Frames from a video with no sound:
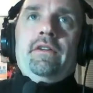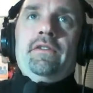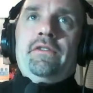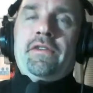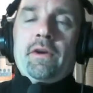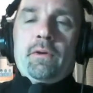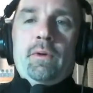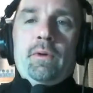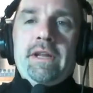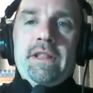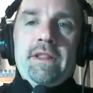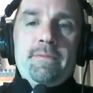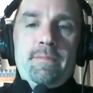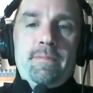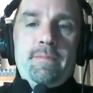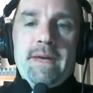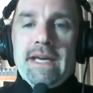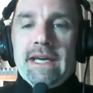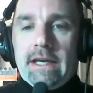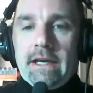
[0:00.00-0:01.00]
So one of the
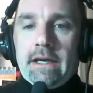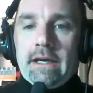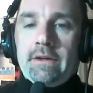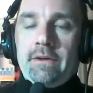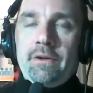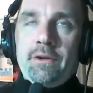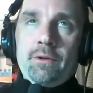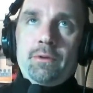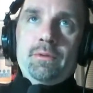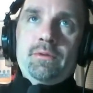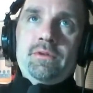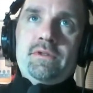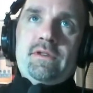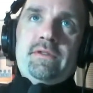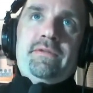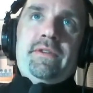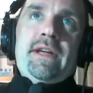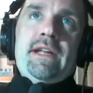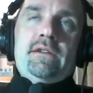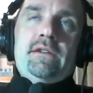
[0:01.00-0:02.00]
big news
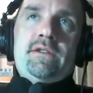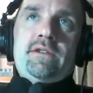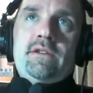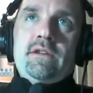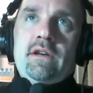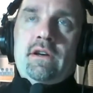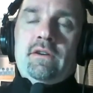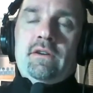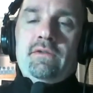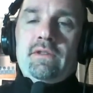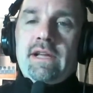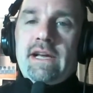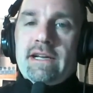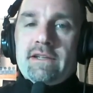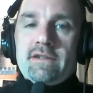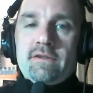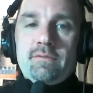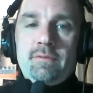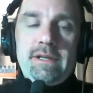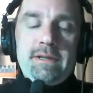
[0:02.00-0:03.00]
events of
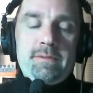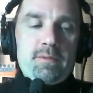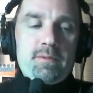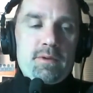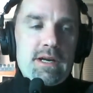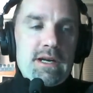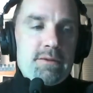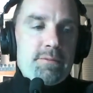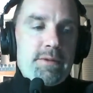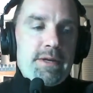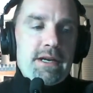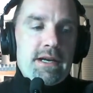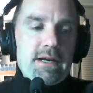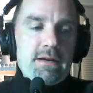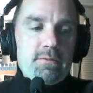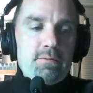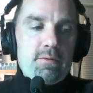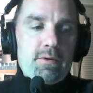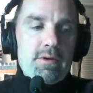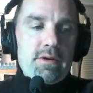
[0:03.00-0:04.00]
last week, Bryan
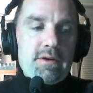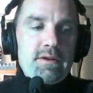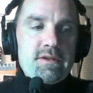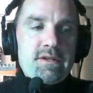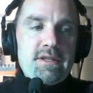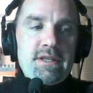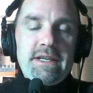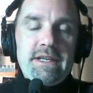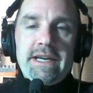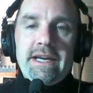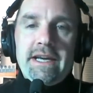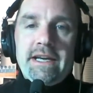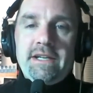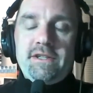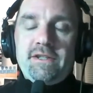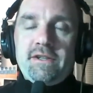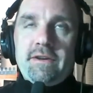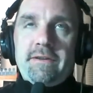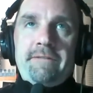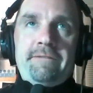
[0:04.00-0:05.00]
Weedeye, was
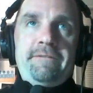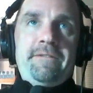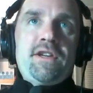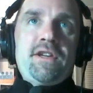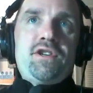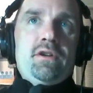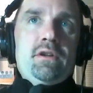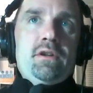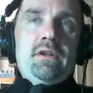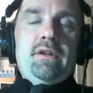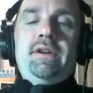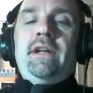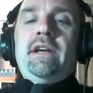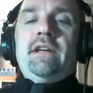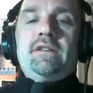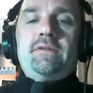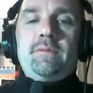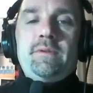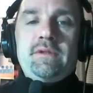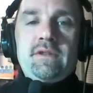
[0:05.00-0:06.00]
EA's official
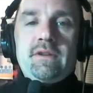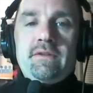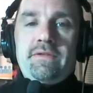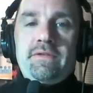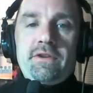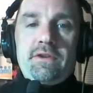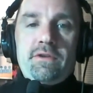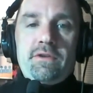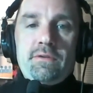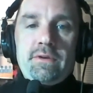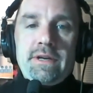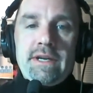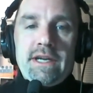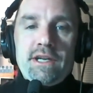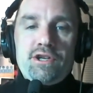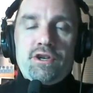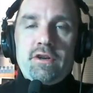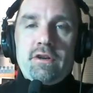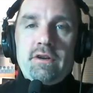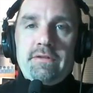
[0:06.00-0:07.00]
announcements of the
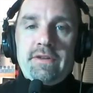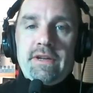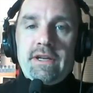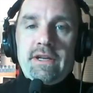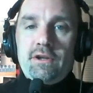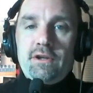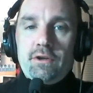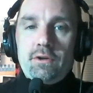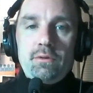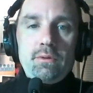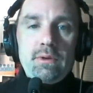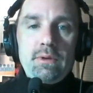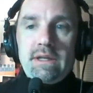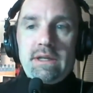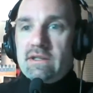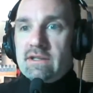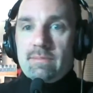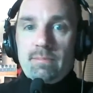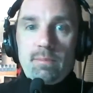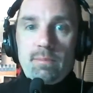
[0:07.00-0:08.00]
creation of a new
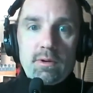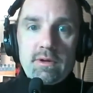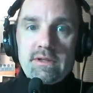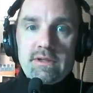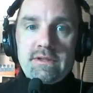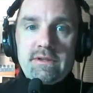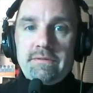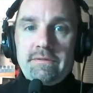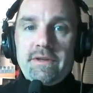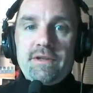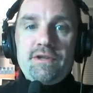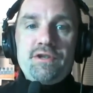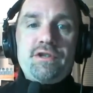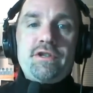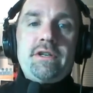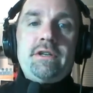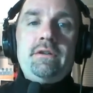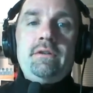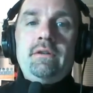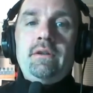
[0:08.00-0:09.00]
eSports
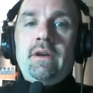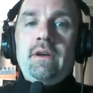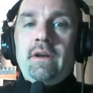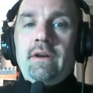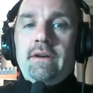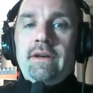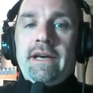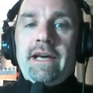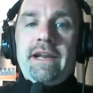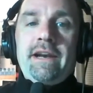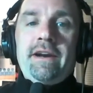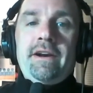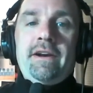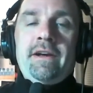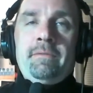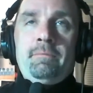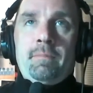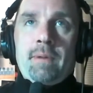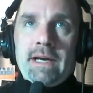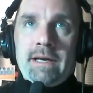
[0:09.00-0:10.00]
division headed
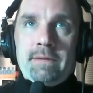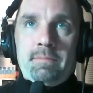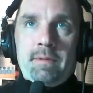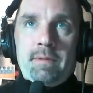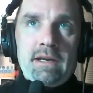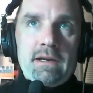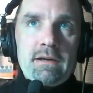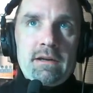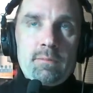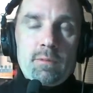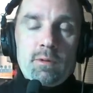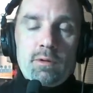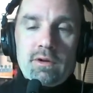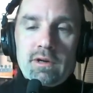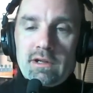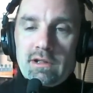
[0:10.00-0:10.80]
up by Peter Moore,